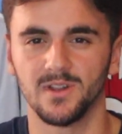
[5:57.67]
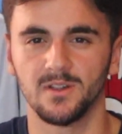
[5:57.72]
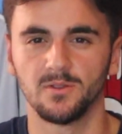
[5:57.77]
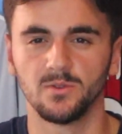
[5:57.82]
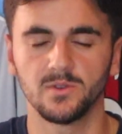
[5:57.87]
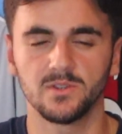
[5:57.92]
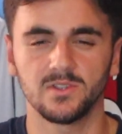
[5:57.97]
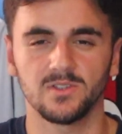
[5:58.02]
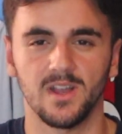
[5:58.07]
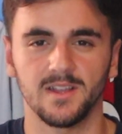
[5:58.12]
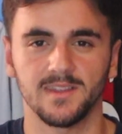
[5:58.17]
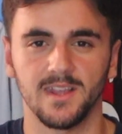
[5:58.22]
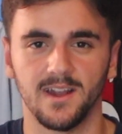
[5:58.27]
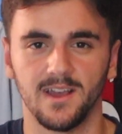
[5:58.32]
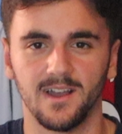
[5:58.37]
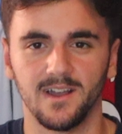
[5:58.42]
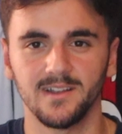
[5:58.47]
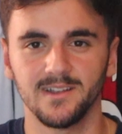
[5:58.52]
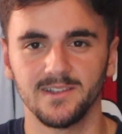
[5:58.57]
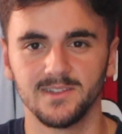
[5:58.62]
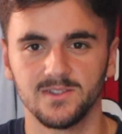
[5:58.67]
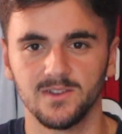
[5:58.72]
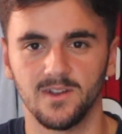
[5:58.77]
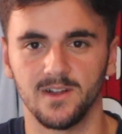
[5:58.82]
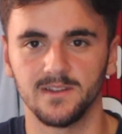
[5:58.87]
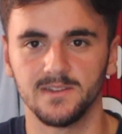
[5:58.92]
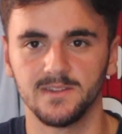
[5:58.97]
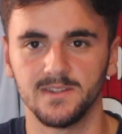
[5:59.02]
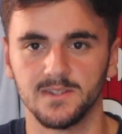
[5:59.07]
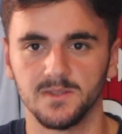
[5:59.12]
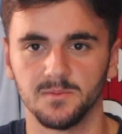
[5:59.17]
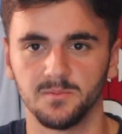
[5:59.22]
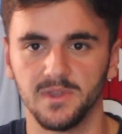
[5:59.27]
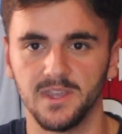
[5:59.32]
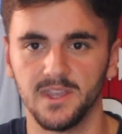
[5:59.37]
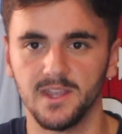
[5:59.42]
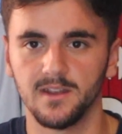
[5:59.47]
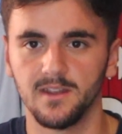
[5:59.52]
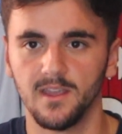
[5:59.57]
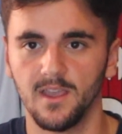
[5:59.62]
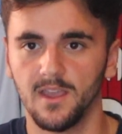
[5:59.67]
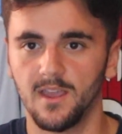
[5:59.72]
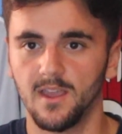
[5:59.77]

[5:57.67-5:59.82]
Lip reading: and it looks like that hunger's kind of disappeared.